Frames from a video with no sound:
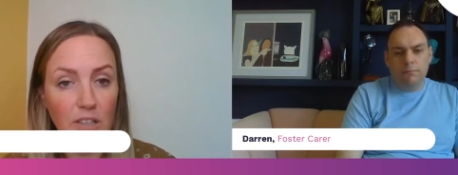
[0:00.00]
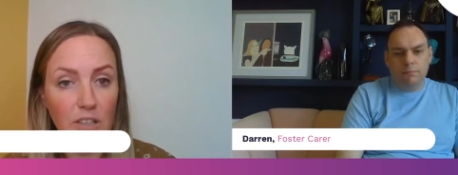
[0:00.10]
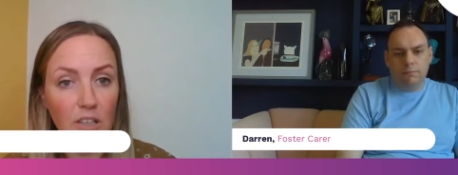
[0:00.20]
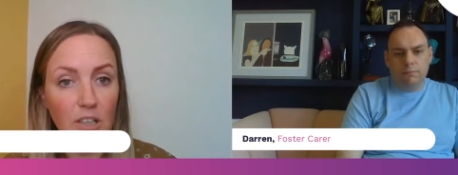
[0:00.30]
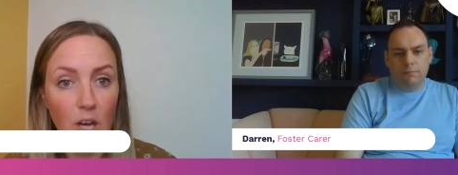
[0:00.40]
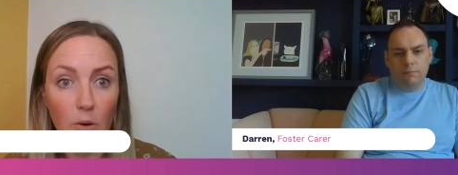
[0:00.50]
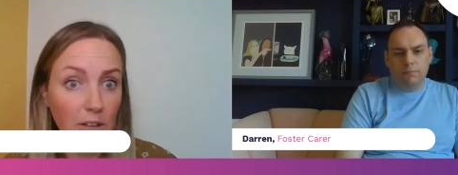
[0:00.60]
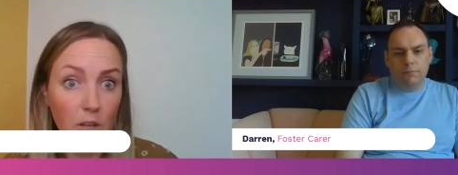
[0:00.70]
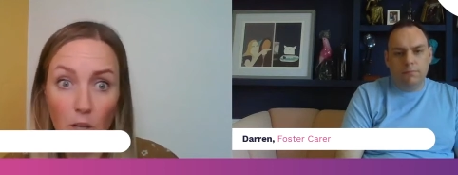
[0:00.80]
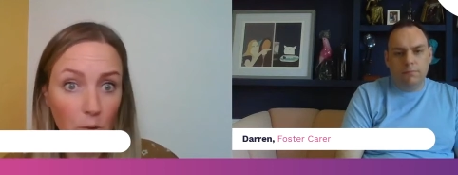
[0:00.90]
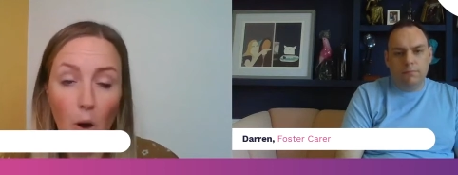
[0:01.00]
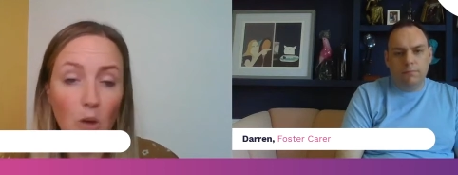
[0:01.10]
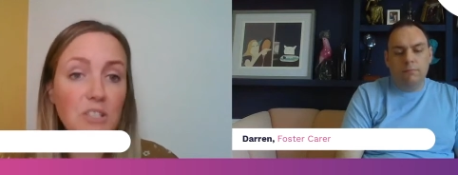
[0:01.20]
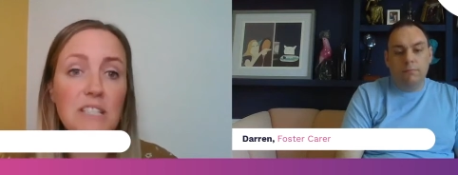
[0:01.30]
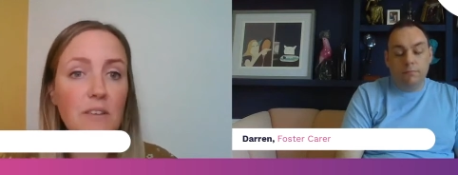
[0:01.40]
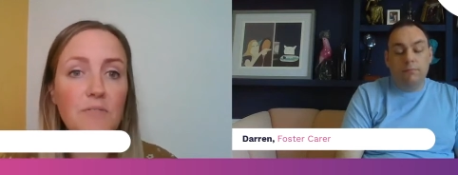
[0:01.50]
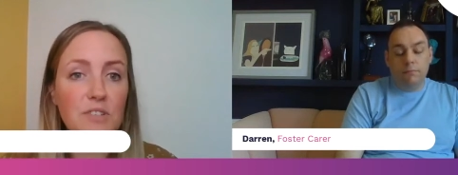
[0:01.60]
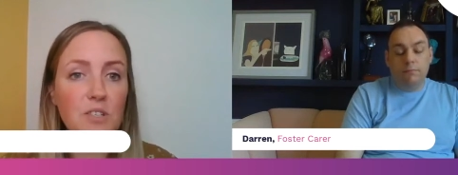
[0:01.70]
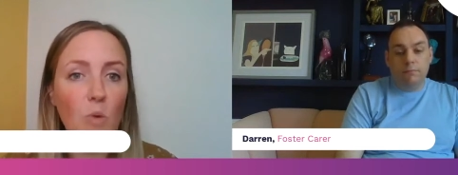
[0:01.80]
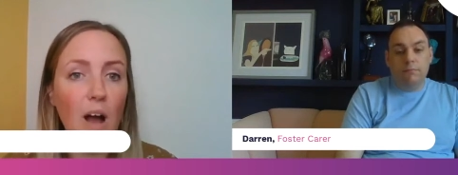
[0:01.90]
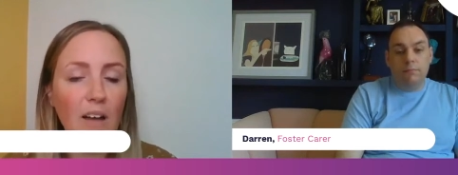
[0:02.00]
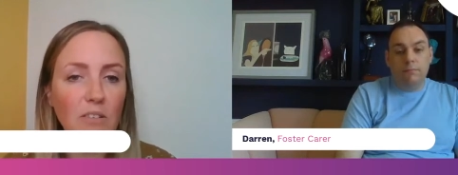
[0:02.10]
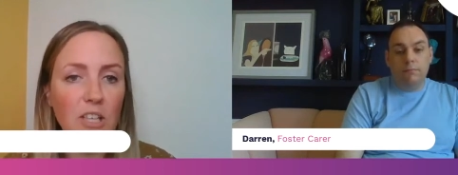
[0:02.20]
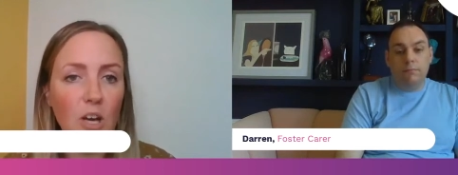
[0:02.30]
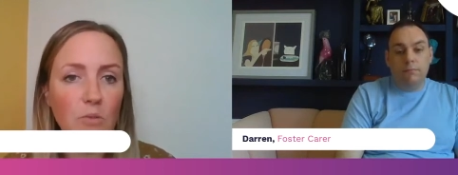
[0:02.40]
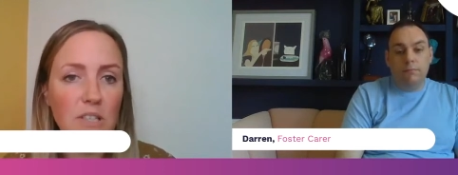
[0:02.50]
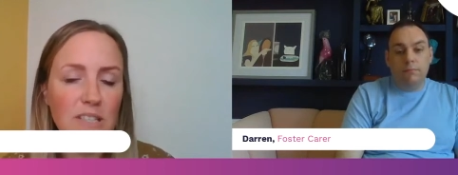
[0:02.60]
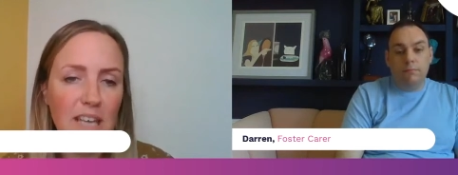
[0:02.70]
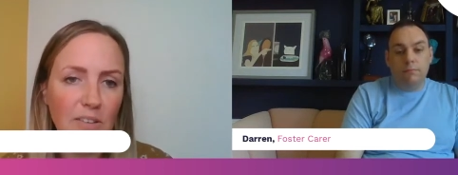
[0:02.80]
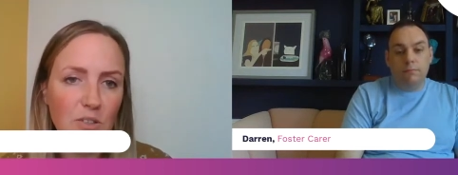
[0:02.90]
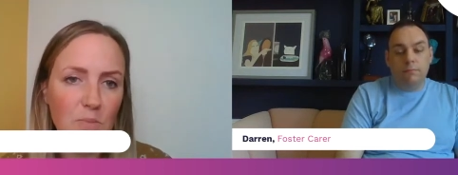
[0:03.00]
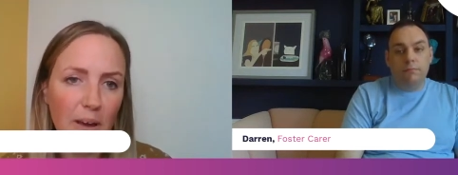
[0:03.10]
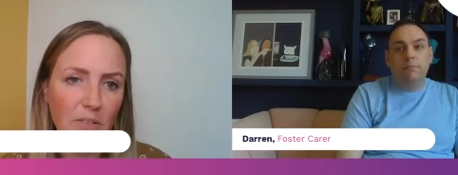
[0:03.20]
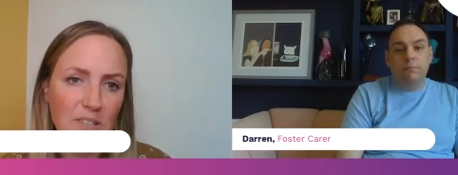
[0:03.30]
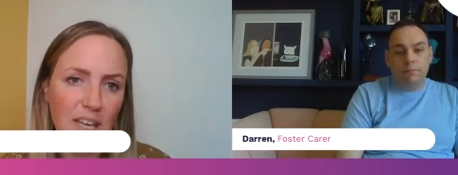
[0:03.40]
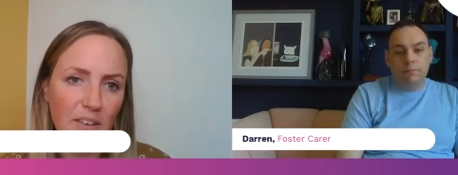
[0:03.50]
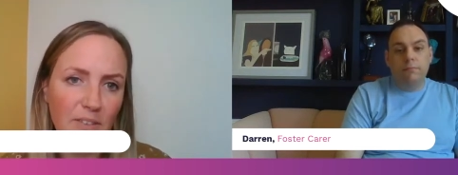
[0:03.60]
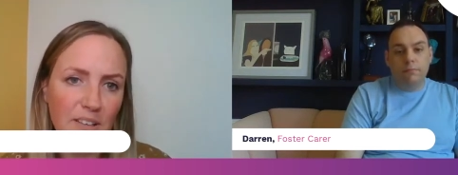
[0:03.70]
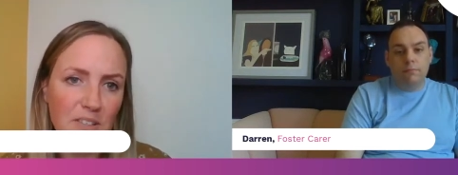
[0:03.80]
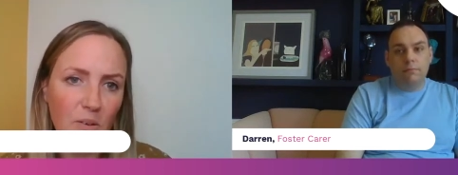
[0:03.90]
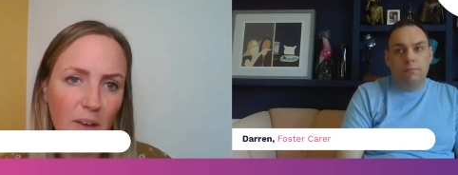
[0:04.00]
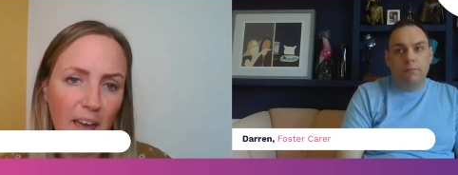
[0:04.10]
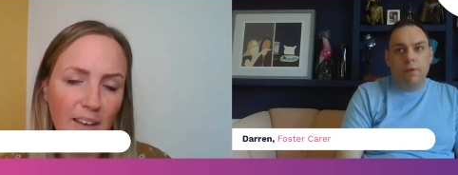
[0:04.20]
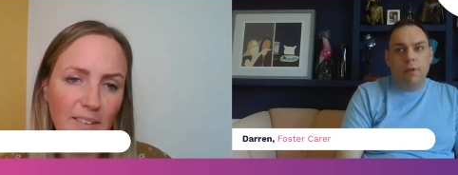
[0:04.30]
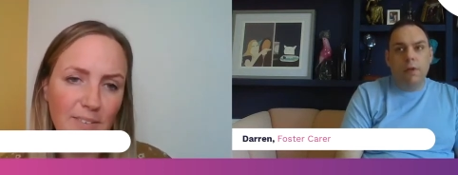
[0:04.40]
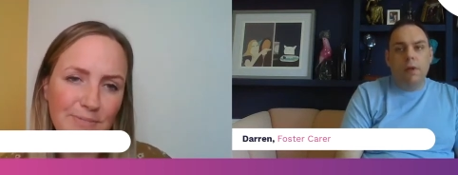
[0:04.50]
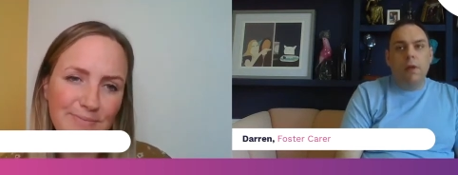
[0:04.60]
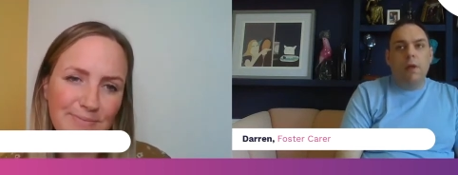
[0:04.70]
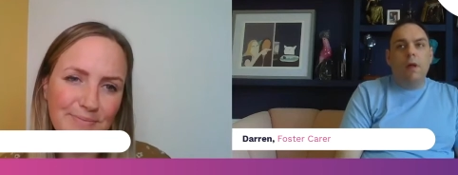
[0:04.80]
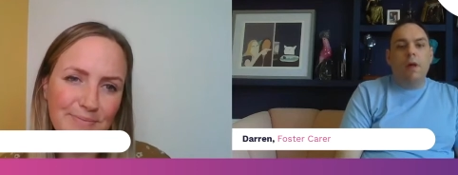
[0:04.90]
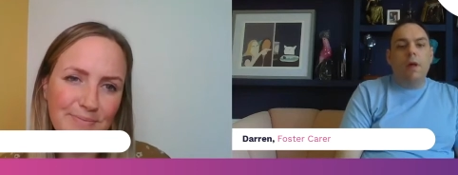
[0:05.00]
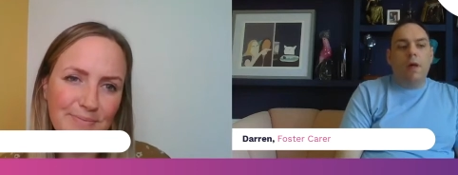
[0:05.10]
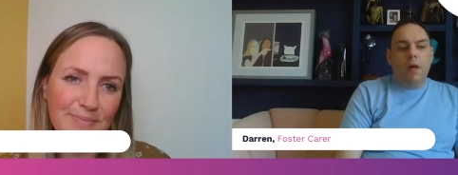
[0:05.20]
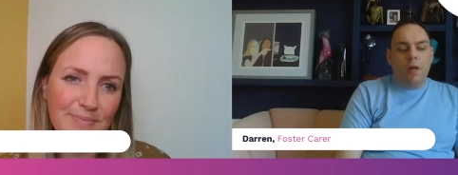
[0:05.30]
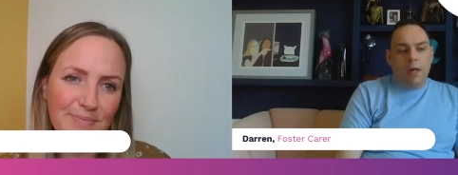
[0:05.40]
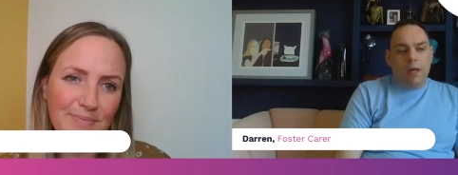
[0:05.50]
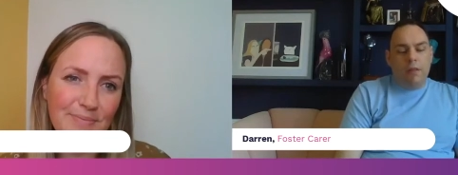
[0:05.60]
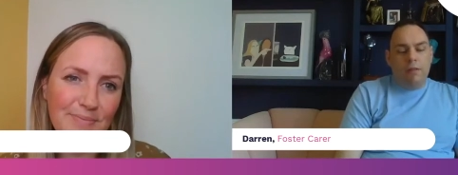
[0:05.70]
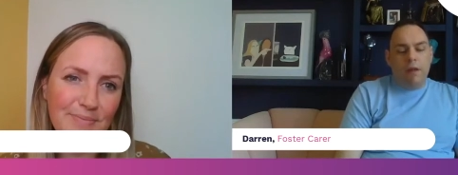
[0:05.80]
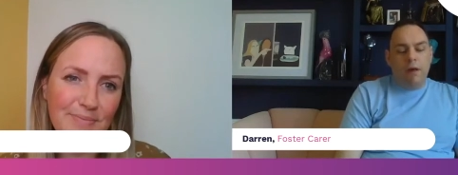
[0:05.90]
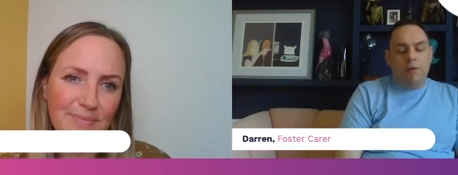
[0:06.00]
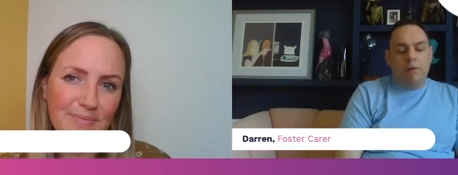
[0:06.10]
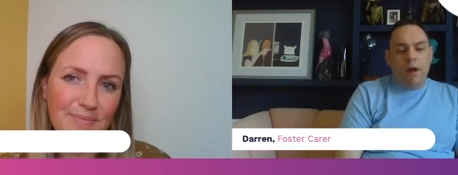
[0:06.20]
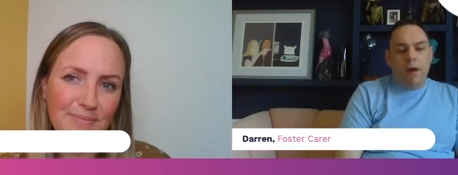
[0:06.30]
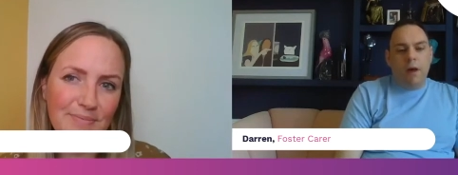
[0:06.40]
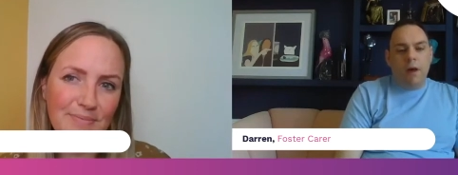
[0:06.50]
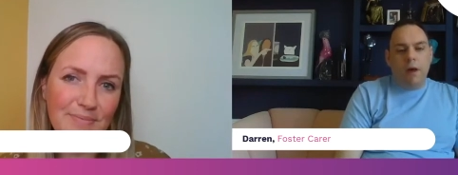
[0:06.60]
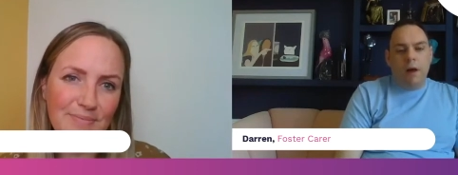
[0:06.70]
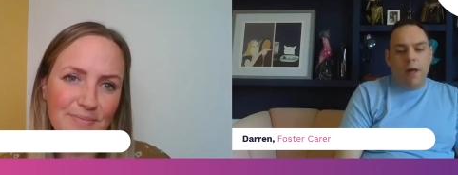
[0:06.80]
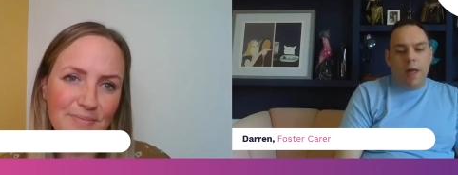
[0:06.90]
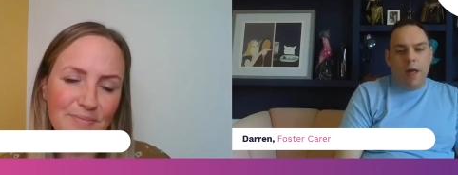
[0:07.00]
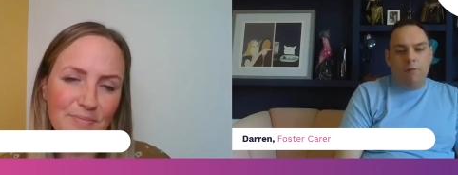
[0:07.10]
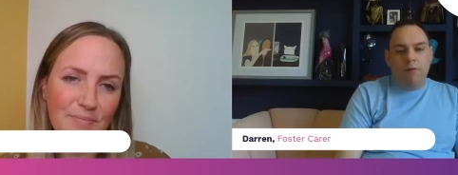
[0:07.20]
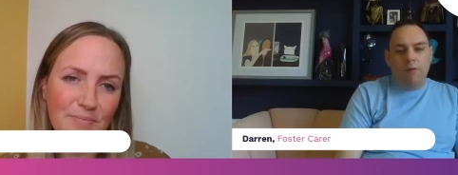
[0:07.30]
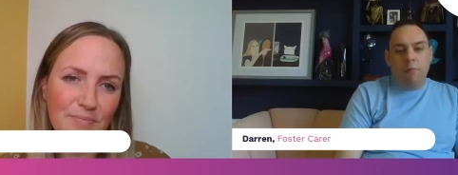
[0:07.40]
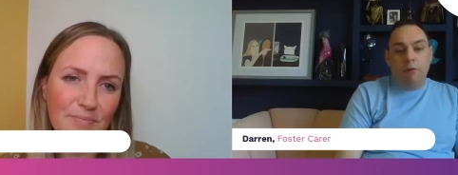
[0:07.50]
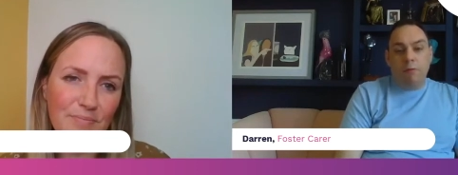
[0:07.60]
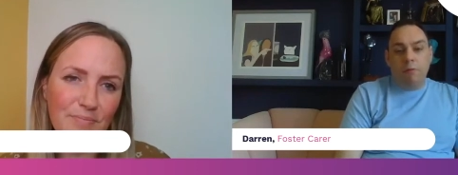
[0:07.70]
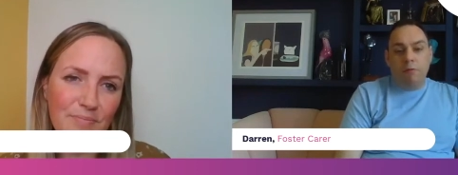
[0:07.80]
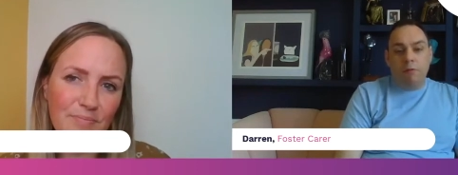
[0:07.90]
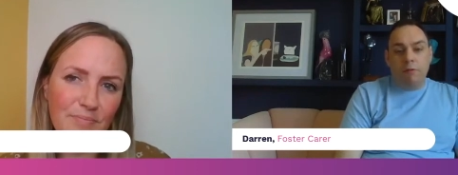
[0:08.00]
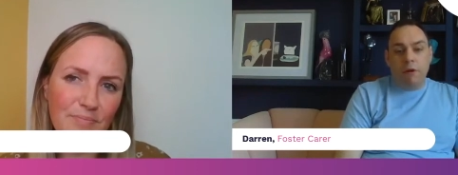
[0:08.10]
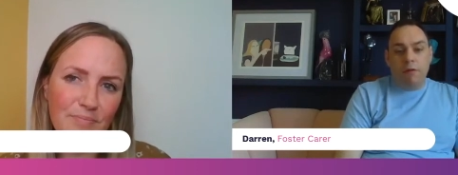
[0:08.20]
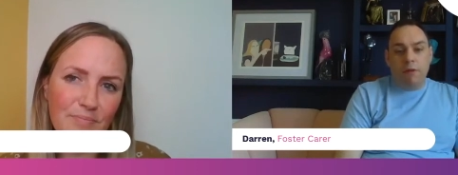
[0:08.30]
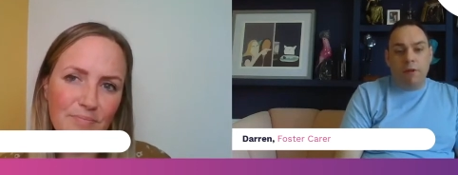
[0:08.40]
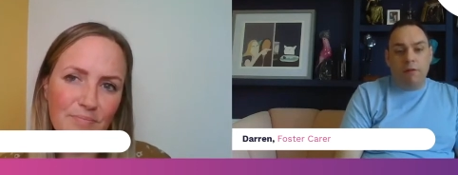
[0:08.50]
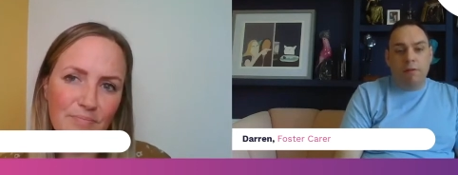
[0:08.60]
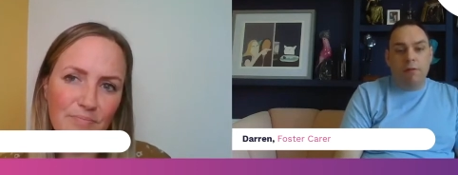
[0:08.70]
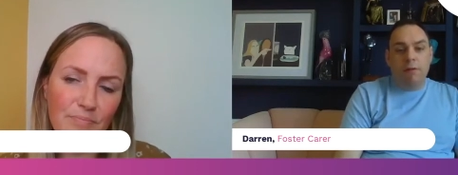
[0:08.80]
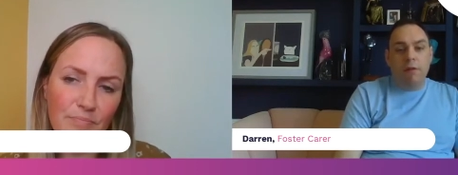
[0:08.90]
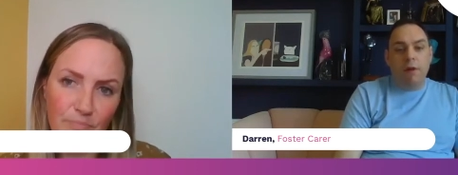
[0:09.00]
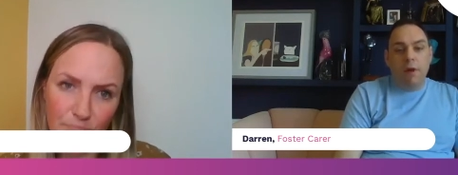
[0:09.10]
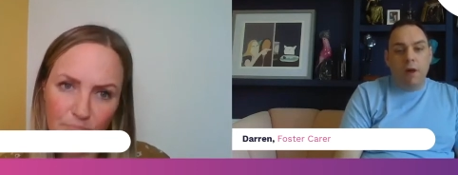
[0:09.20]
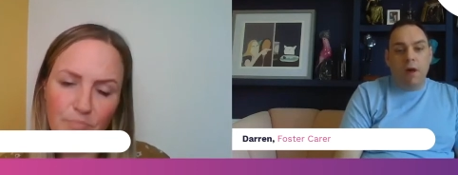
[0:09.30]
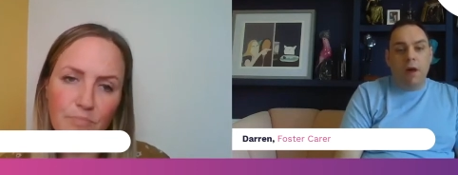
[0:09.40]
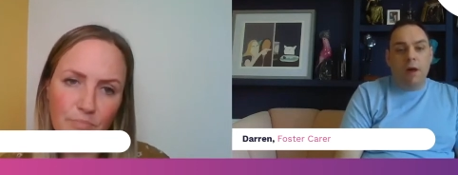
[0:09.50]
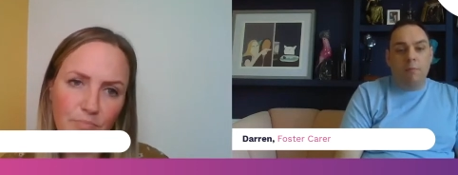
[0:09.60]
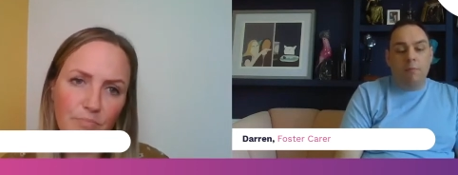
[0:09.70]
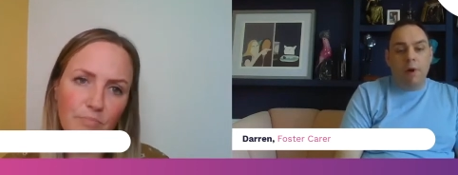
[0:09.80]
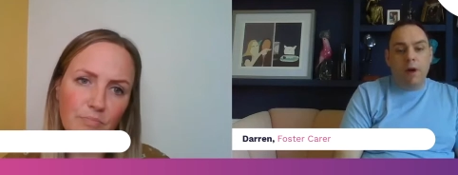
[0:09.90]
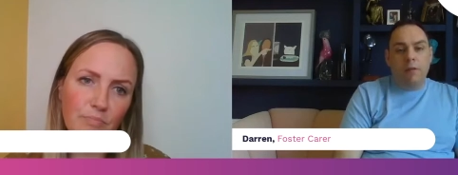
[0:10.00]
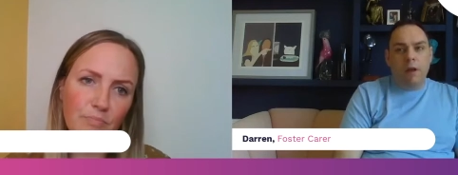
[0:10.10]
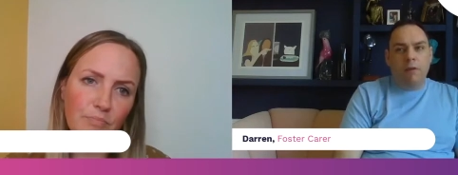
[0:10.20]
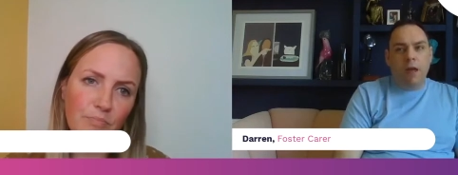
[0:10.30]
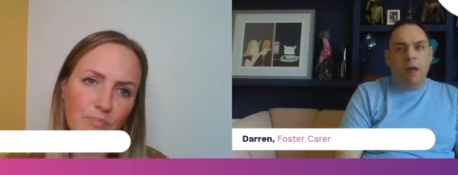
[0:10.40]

Speaker 1: and, you know, and, and the positives as well? You know, tell us about it if that's okay.
Speaker 2: Okay. So uh, I have multiple sclerosis, um, but I don't